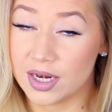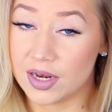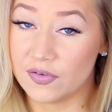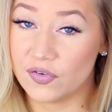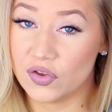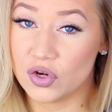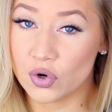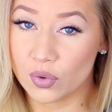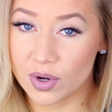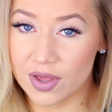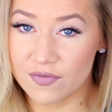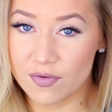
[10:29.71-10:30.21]
And if
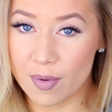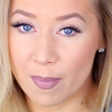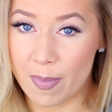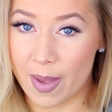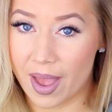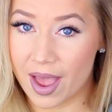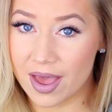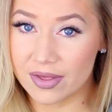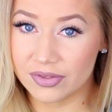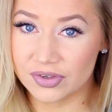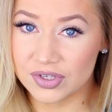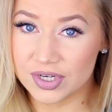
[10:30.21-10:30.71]
you don't have a
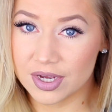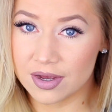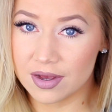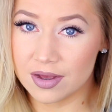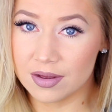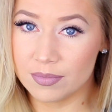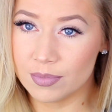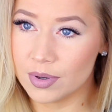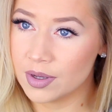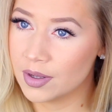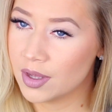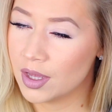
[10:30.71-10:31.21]

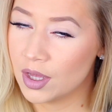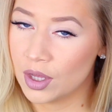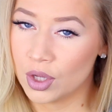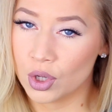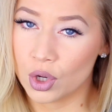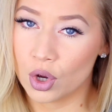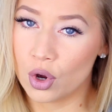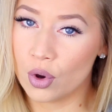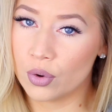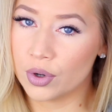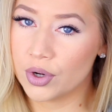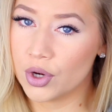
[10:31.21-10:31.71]
bathtub,
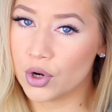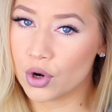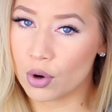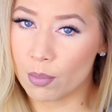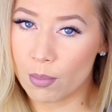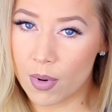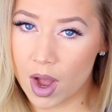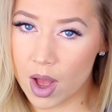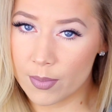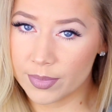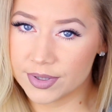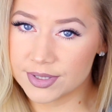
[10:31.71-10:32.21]
go to
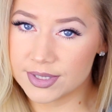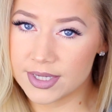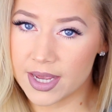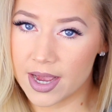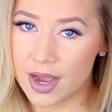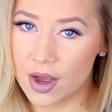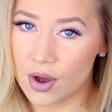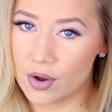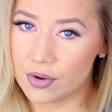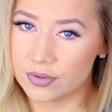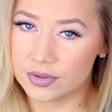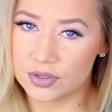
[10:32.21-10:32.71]
your mama's
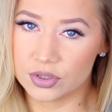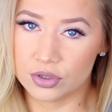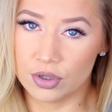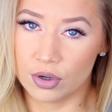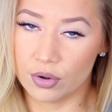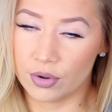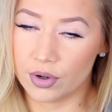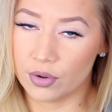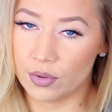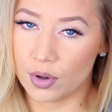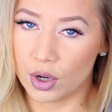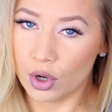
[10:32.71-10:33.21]
house,
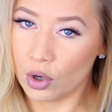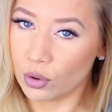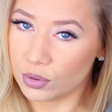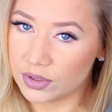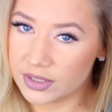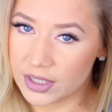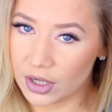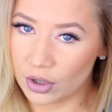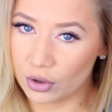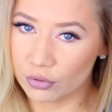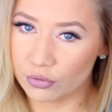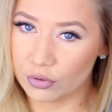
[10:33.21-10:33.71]
go to a
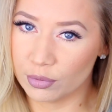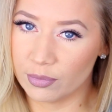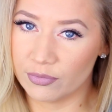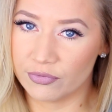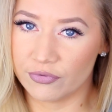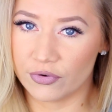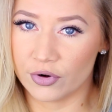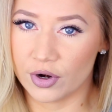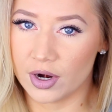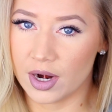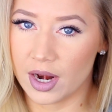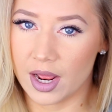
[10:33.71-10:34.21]
hotel room
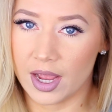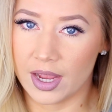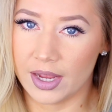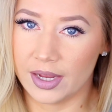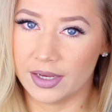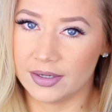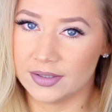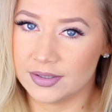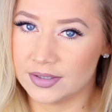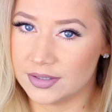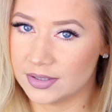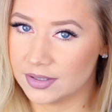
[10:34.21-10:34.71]
for a
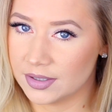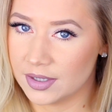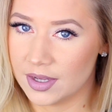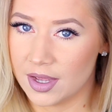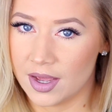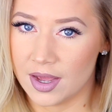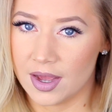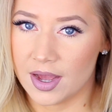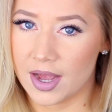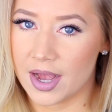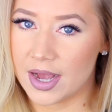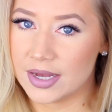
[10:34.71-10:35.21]
night,
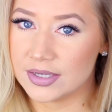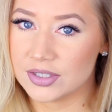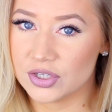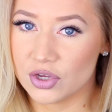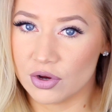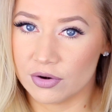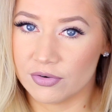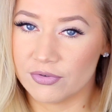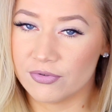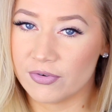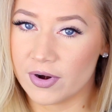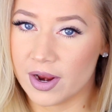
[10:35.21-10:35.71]
ask
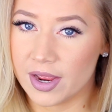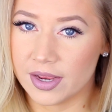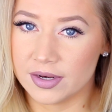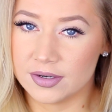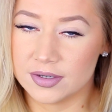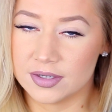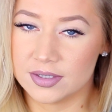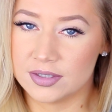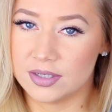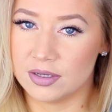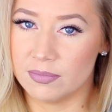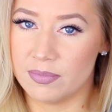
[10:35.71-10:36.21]
your
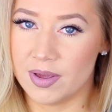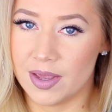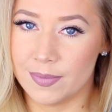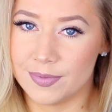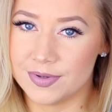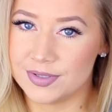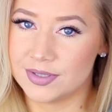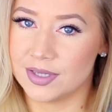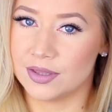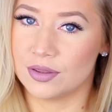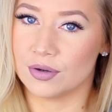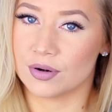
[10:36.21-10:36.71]
friend to
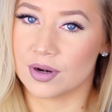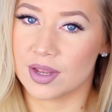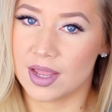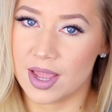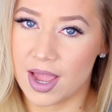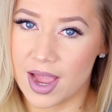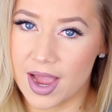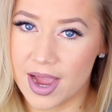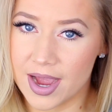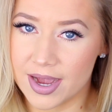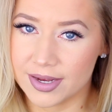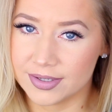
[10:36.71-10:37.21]
babysit their
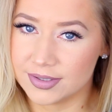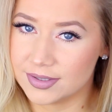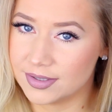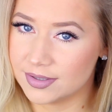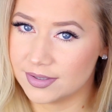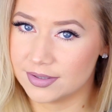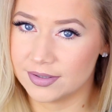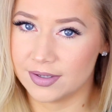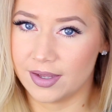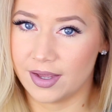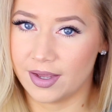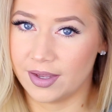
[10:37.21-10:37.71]

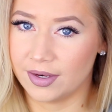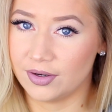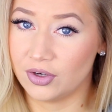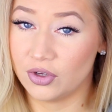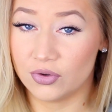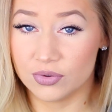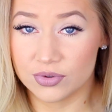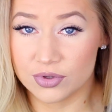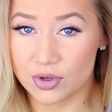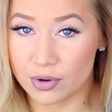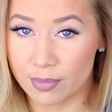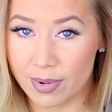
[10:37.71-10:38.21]
cat and
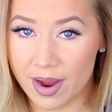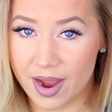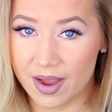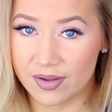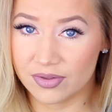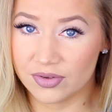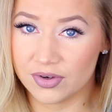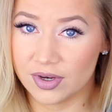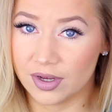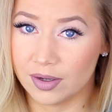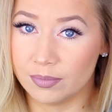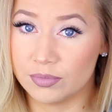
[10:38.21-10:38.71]
use their
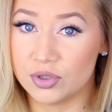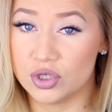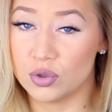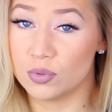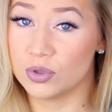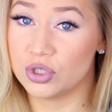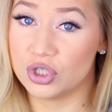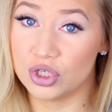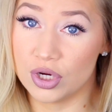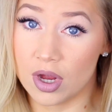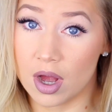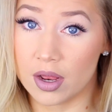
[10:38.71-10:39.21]
bathtub. Do
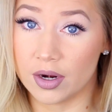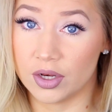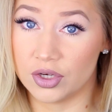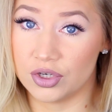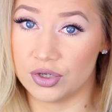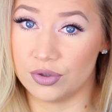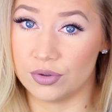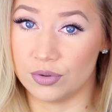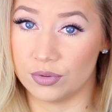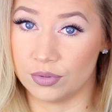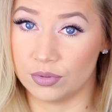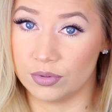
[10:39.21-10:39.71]
what you gotta
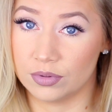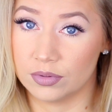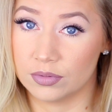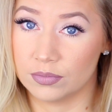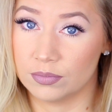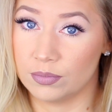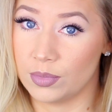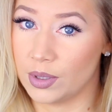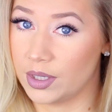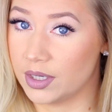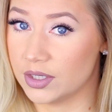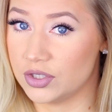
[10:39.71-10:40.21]
do
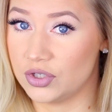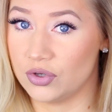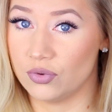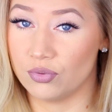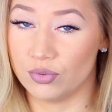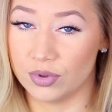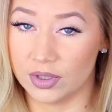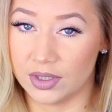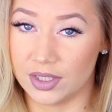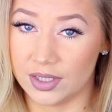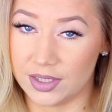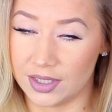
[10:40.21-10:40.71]
because you
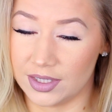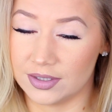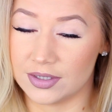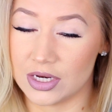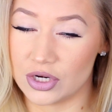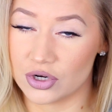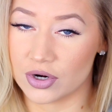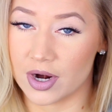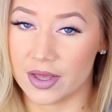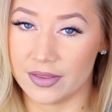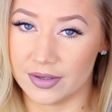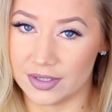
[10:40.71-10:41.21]
really need to
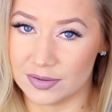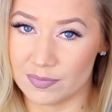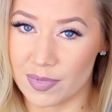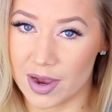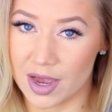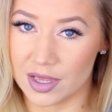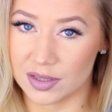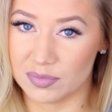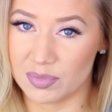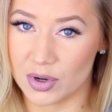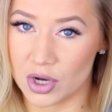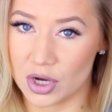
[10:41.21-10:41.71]
try these
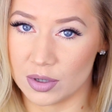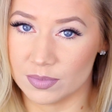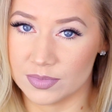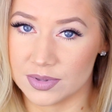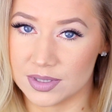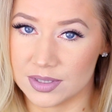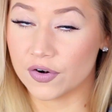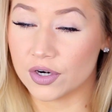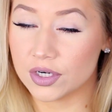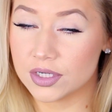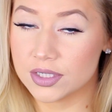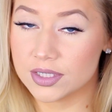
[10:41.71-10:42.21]
bath
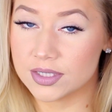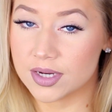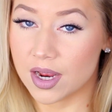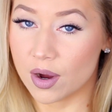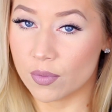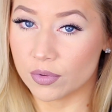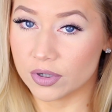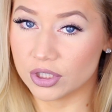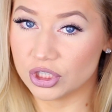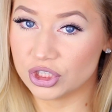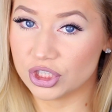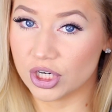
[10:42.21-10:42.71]
bombs. First,
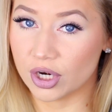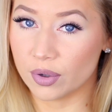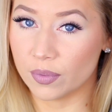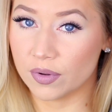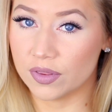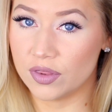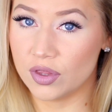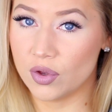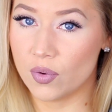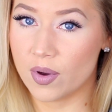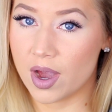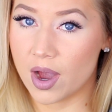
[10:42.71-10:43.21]
I want to share
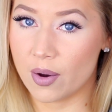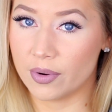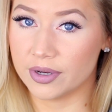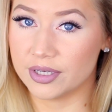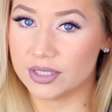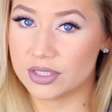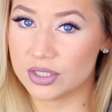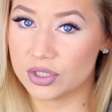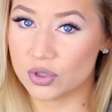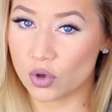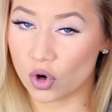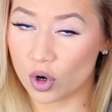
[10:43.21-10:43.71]
with you how I
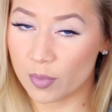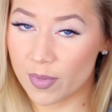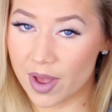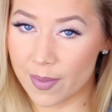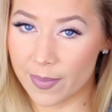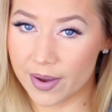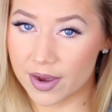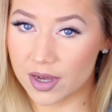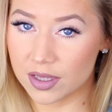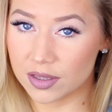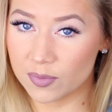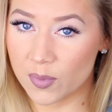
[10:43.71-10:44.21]
store my
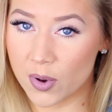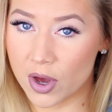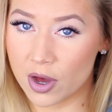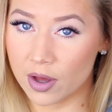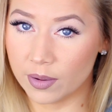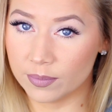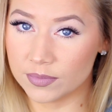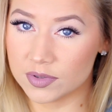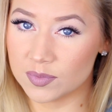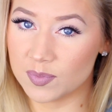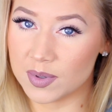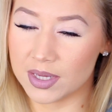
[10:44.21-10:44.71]
bath
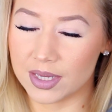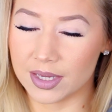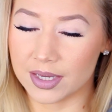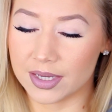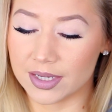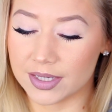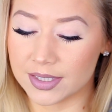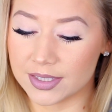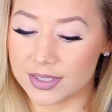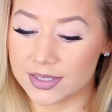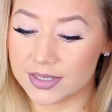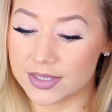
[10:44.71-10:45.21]
bombs
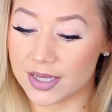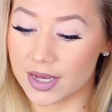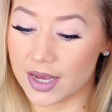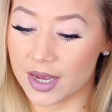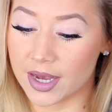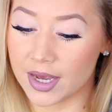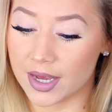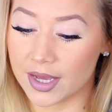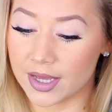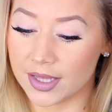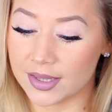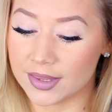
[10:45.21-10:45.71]
because
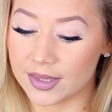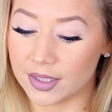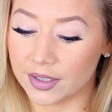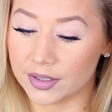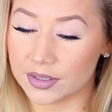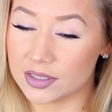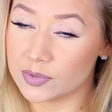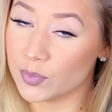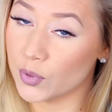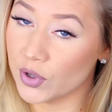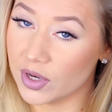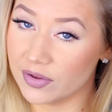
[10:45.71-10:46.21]
I think
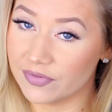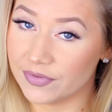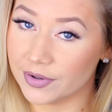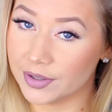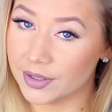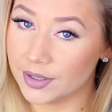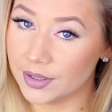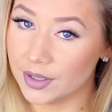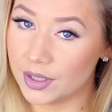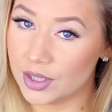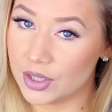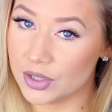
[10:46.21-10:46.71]
it's pretty
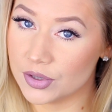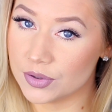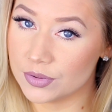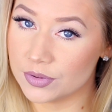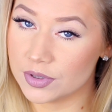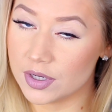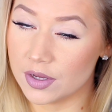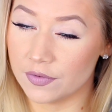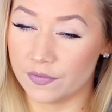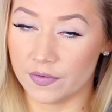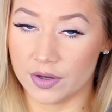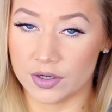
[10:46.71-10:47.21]
fucking
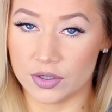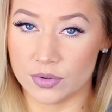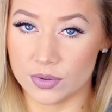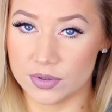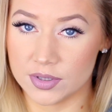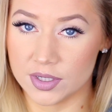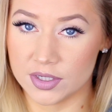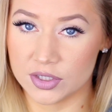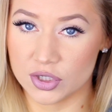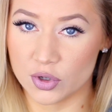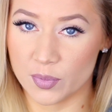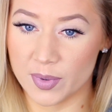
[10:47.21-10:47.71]
cute, if I do
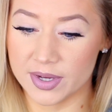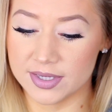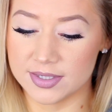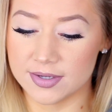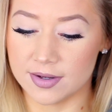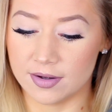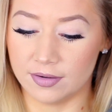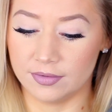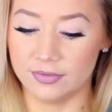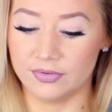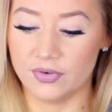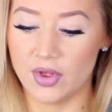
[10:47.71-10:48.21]
say so
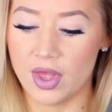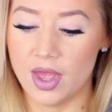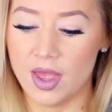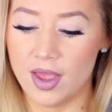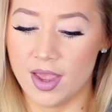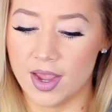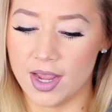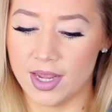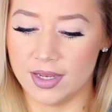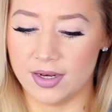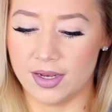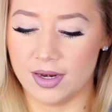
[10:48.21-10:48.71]
myself,
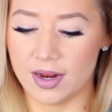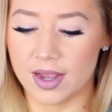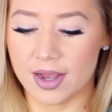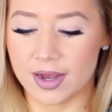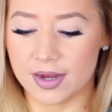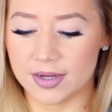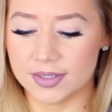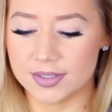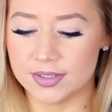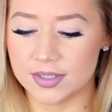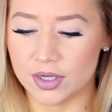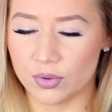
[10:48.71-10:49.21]
and it
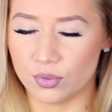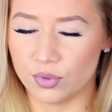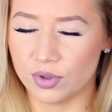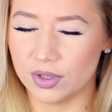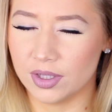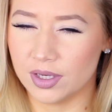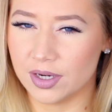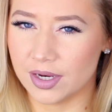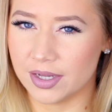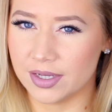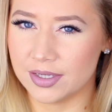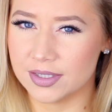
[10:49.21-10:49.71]
adds a
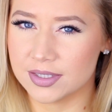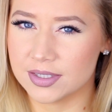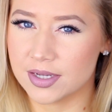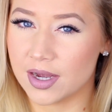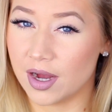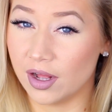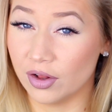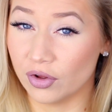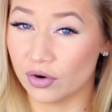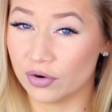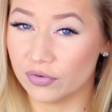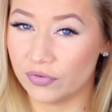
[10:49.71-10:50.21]
really nice,
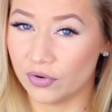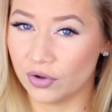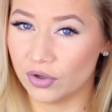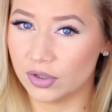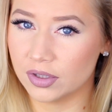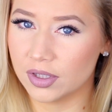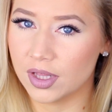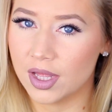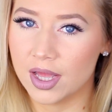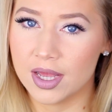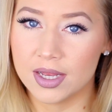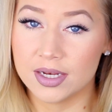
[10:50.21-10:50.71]

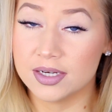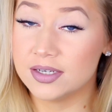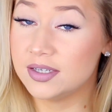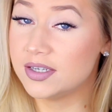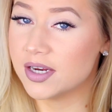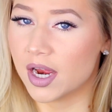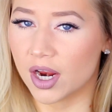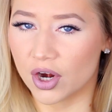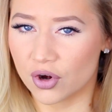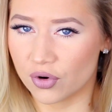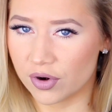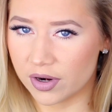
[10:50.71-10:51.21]
colorful,
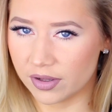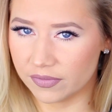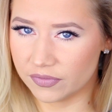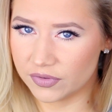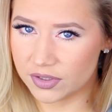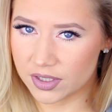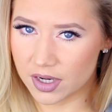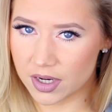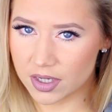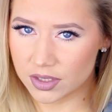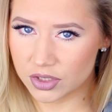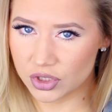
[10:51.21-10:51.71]

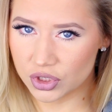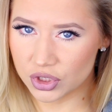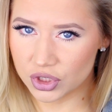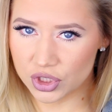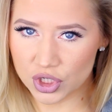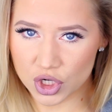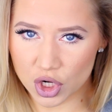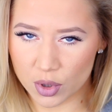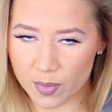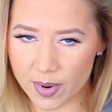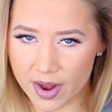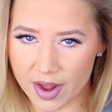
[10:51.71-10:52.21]
decorative touch
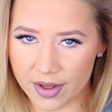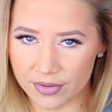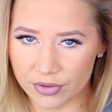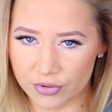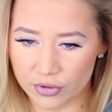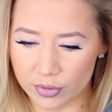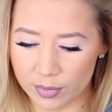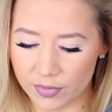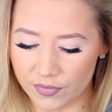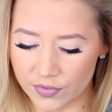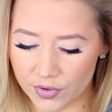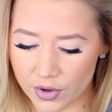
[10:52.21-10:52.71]
to your
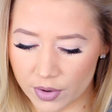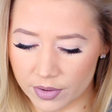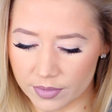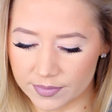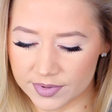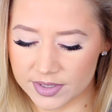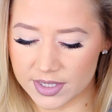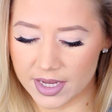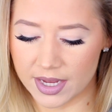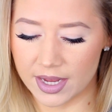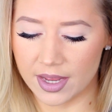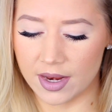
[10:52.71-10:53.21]
bathroom, if you know what
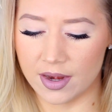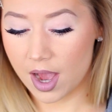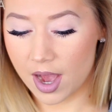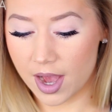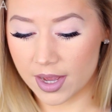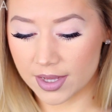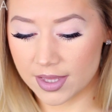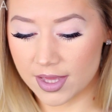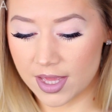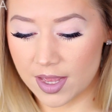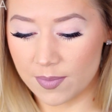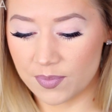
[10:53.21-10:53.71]
I'm saying.
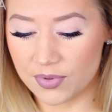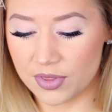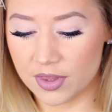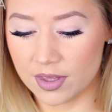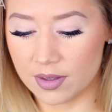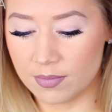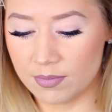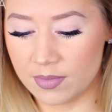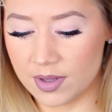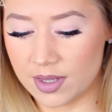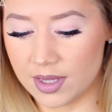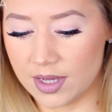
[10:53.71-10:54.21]
I keep
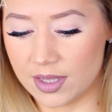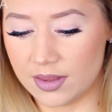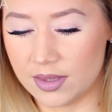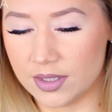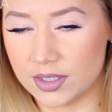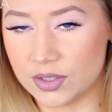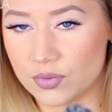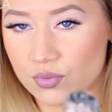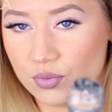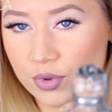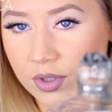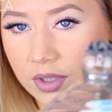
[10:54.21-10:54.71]
them in
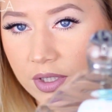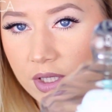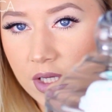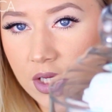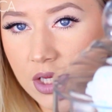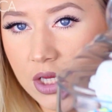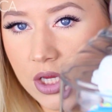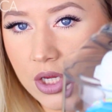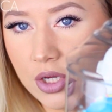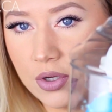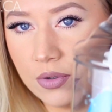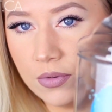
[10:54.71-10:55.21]
this really
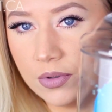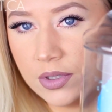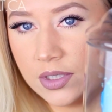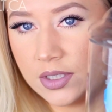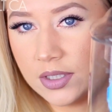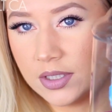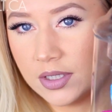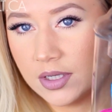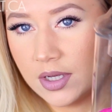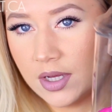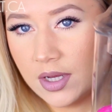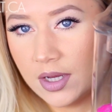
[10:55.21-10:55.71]

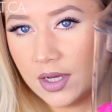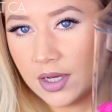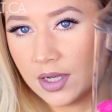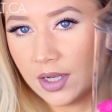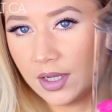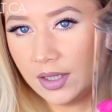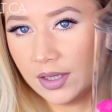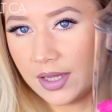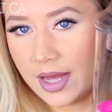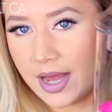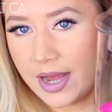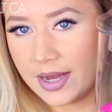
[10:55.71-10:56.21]
cute
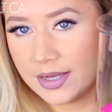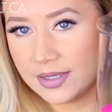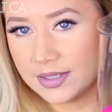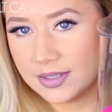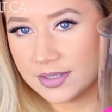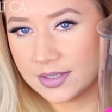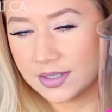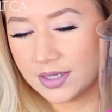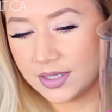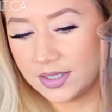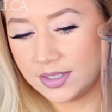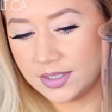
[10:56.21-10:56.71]

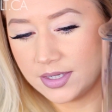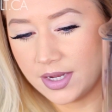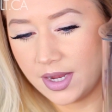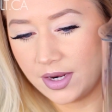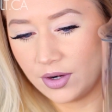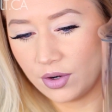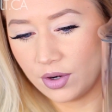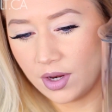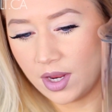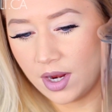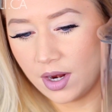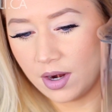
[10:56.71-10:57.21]
glass
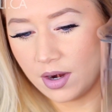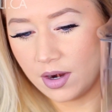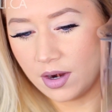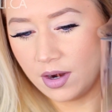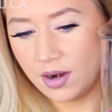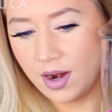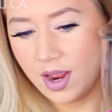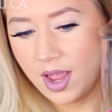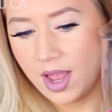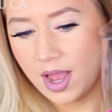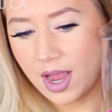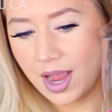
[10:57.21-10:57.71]
container
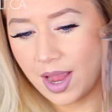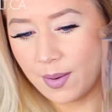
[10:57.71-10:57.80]
here.